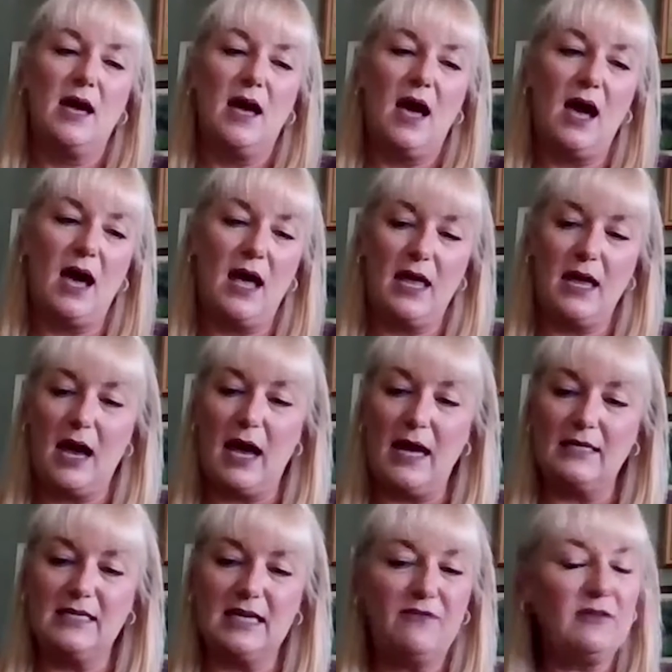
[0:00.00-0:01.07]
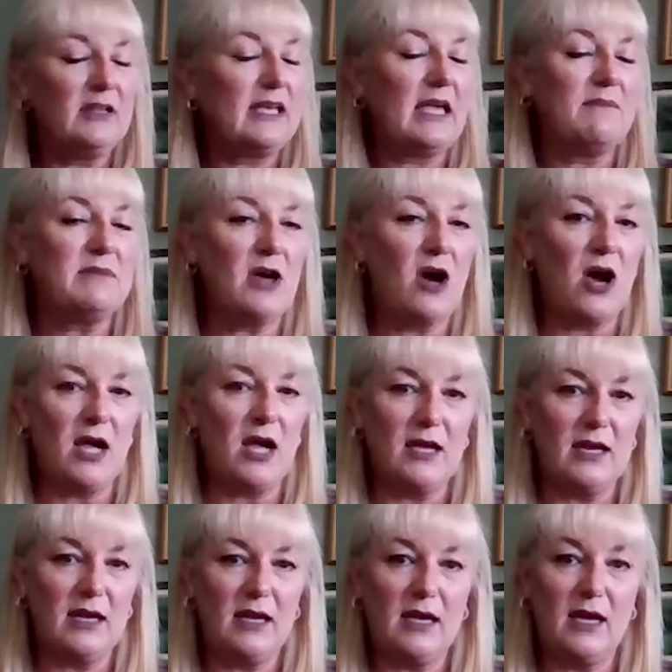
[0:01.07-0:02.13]
I definitely am not
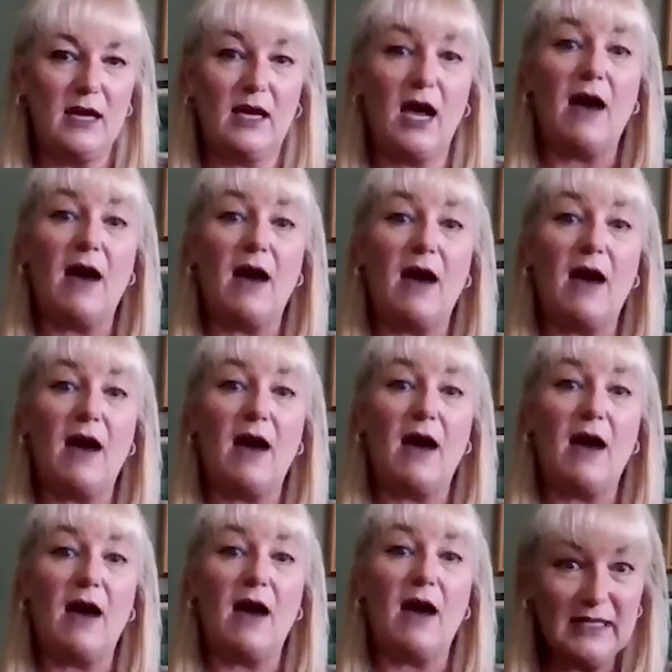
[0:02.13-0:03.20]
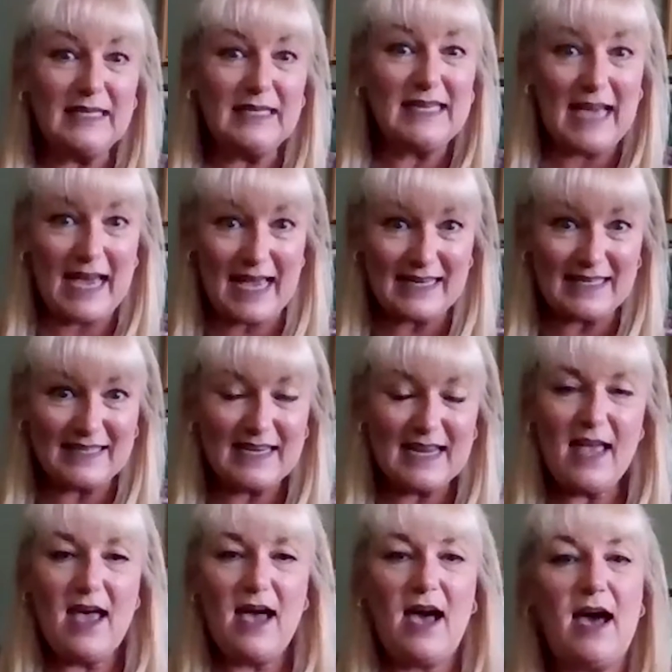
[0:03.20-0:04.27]
comfortable yet.
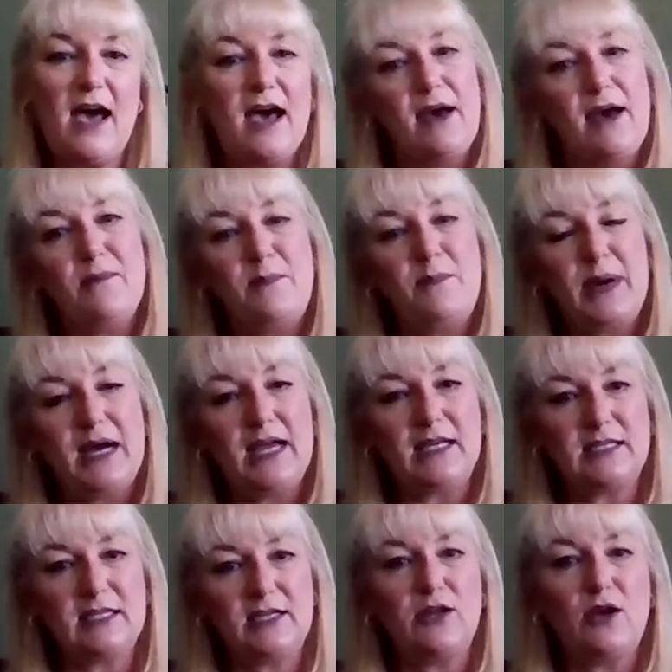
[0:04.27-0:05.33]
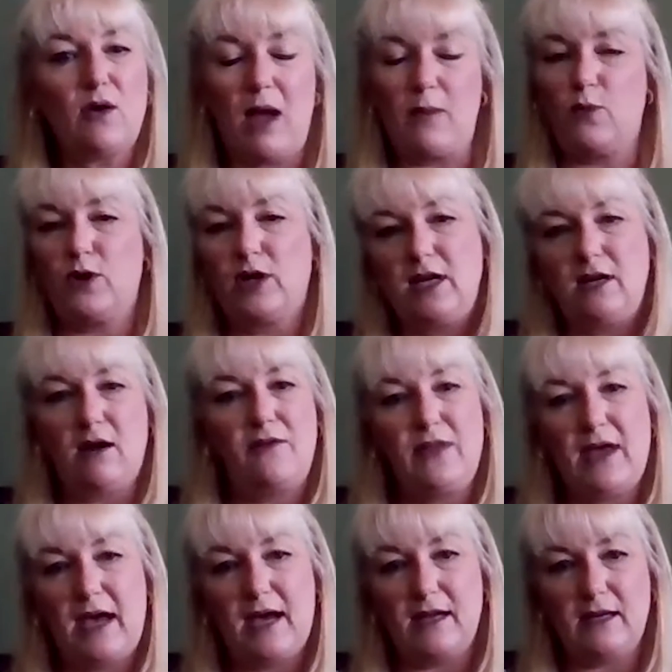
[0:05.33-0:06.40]
But, I'm working on
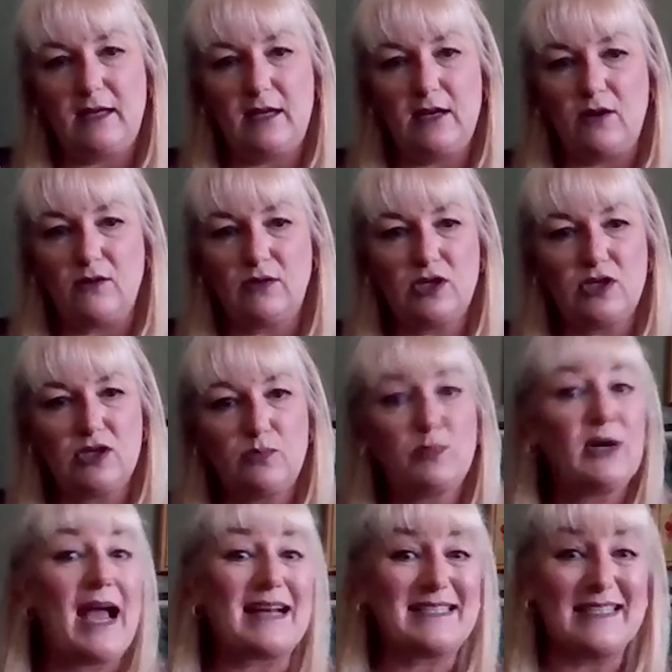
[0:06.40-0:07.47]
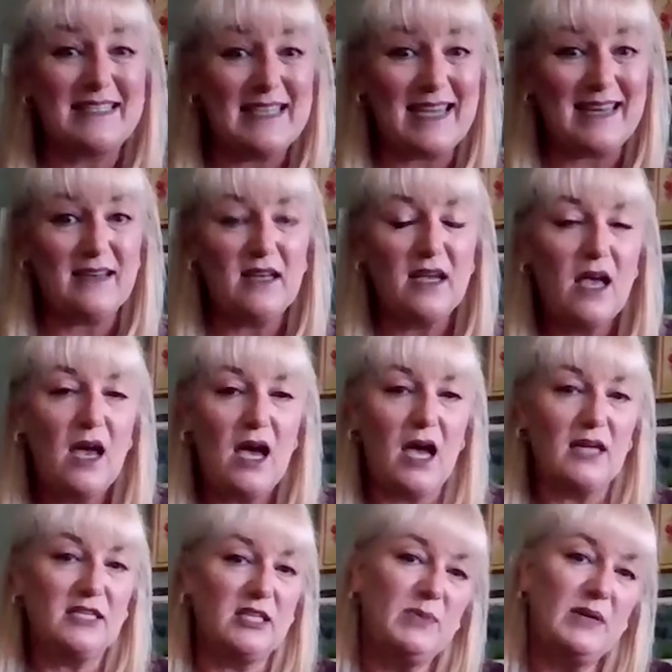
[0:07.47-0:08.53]
that, practicing
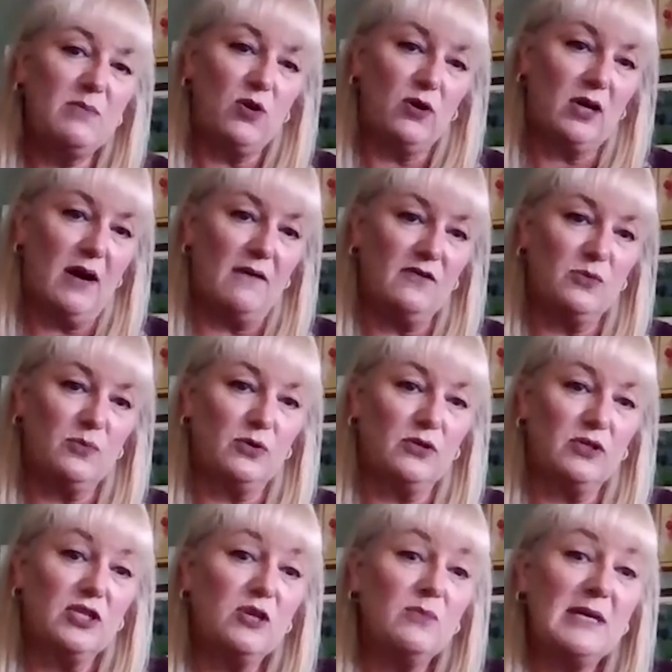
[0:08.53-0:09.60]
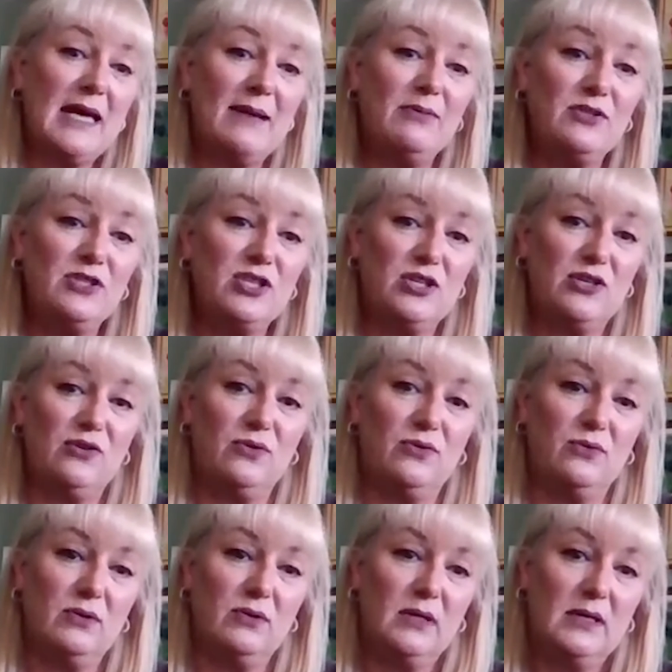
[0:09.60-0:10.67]
to be more comfortable, to be able
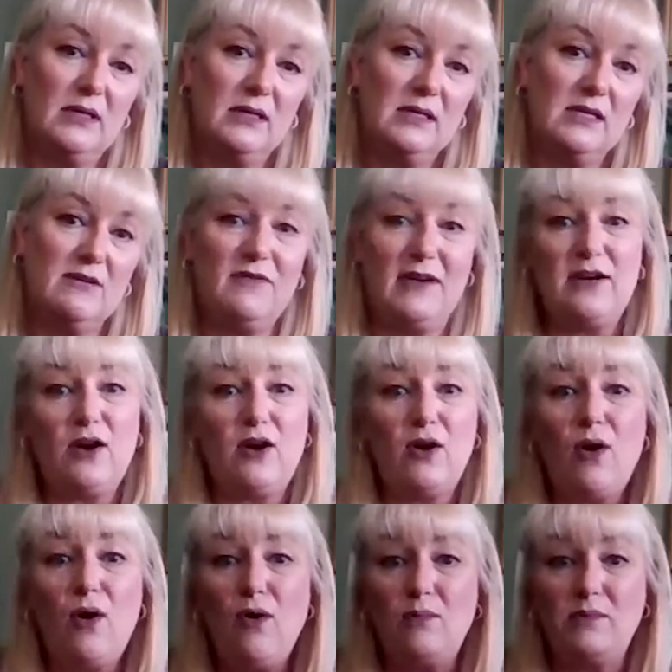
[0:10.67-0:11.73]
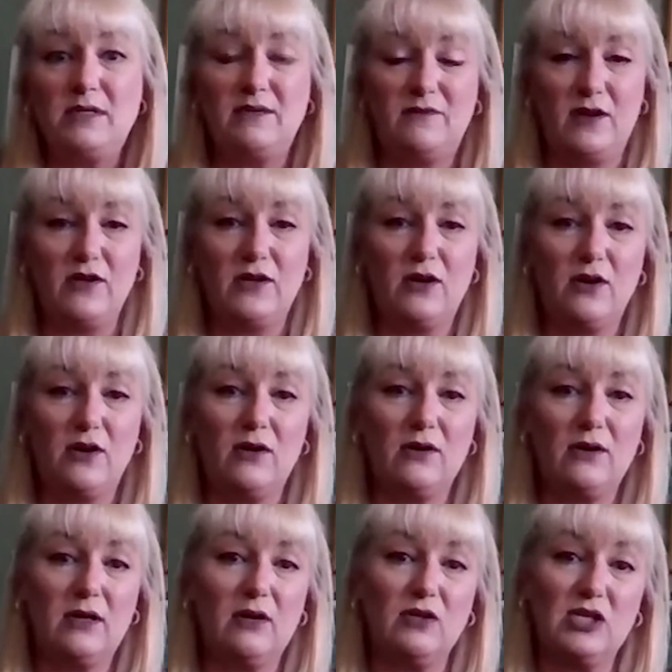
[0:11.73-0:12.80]
to defend our home, defend
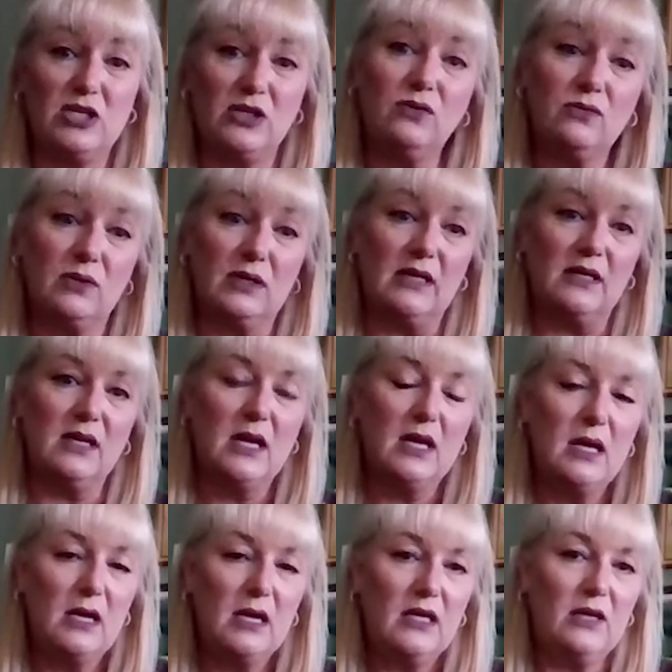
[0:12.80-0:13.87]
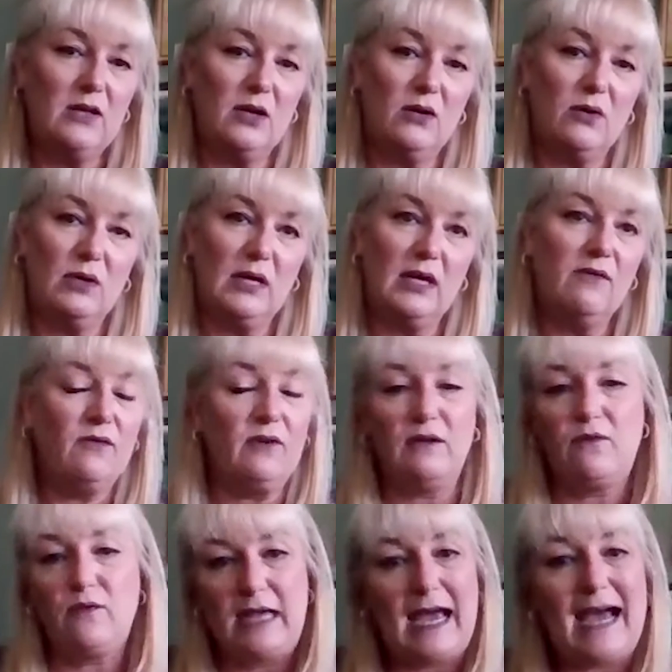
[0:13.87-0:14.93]
our children,
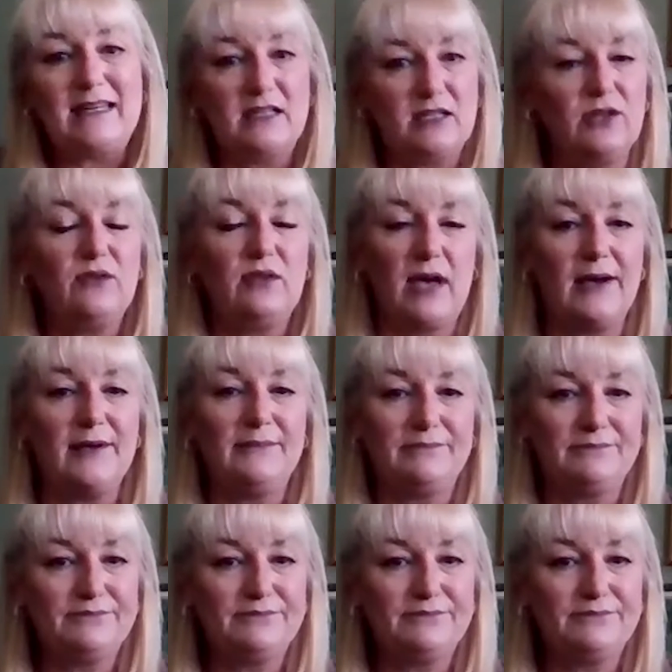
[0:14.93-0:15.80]
if we had to do that.